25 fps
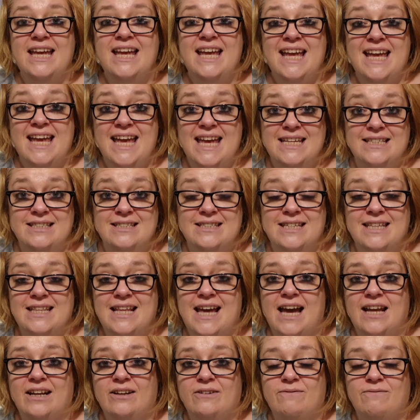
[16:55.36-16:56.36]
into
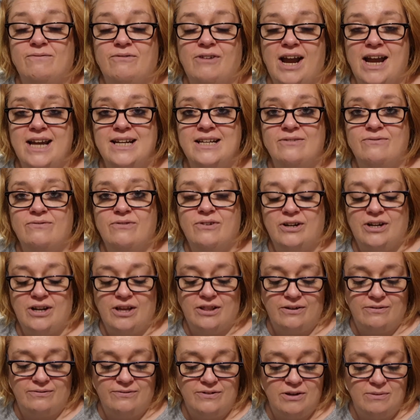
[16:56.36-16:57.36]
that and fried it for
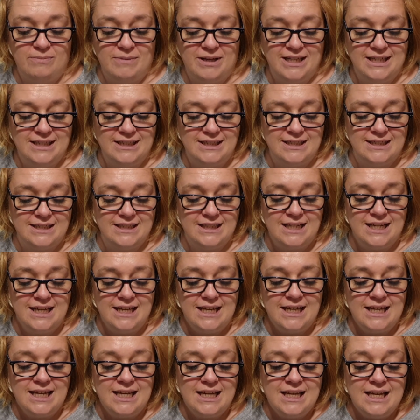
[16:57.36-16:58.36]
another few minutes.
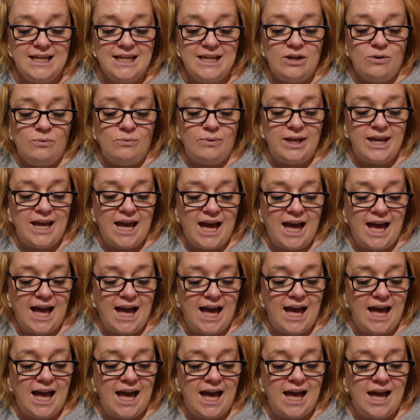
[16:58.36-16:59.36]
We
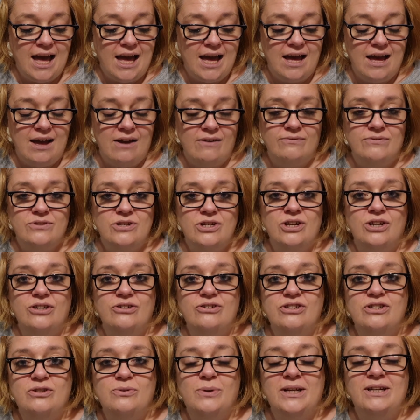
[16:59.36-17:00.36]
have
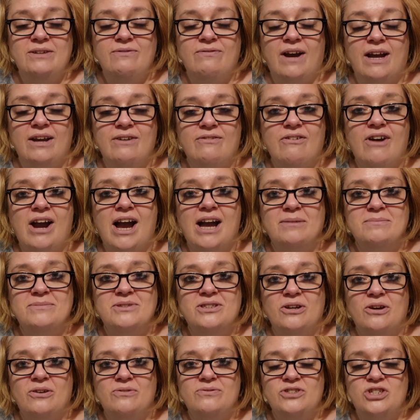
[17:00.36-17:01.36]
225 grams
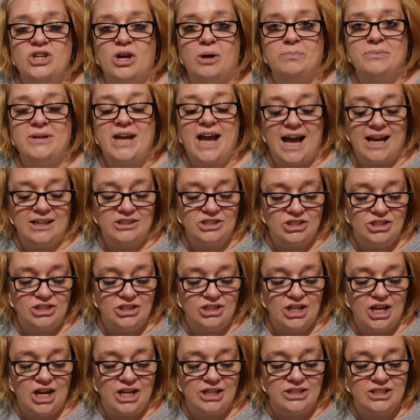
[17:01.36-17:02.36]
of chopped cashew
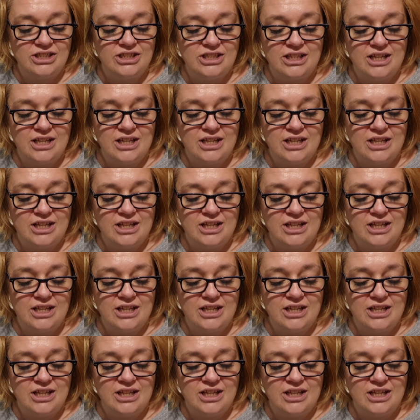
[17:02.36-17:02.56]
nuts,